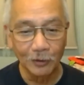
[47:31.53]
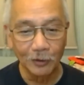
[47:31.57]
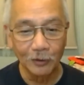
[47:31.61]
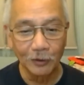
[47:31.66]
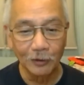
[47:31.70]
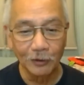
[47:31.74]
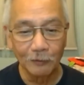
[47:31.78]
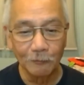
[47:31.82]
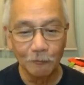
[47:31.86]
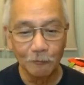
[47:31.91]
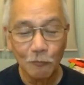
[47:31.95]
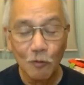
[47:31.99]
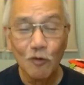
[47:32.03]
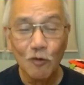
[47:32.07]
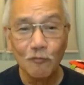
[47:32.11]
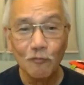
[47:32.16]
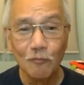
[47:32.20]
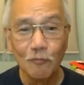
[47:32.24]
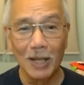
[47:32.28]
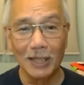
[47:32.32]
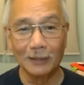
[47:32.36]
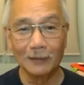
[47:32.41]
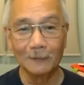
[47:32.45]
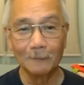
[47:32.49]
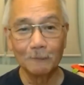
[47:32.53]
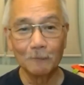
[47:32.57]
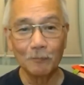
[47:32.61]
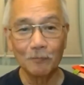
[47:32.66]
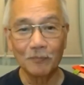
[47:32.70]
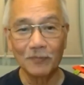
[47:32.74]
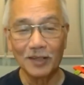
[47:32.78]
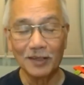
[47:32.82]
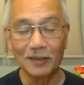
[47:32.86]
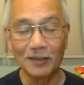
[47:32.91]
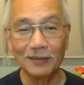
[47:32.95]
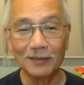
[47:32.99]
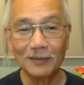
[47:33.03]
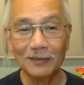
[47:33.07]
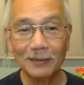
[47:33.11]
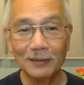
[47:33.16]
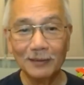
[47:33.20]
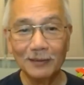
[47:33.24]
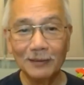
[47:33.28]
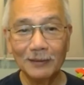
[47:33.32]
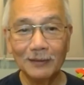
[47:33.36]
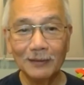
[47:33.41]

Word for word: or movement. You know?